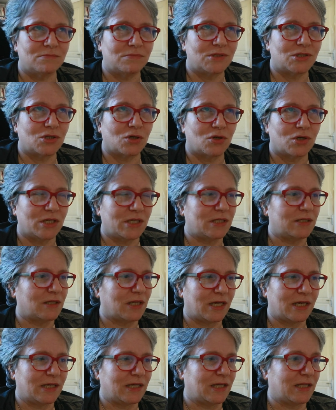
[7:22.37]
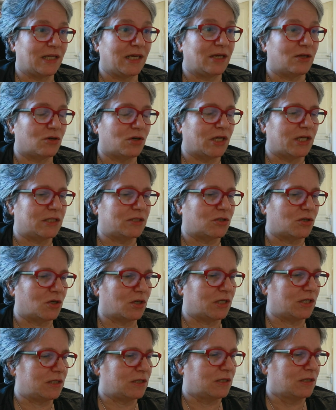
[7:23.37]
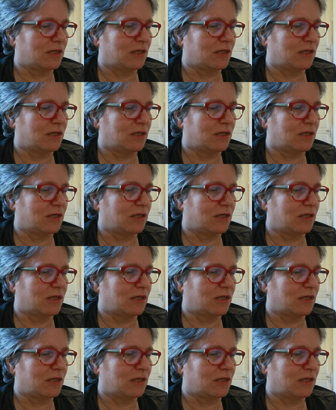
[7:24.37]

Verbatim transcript: started, like the internet started.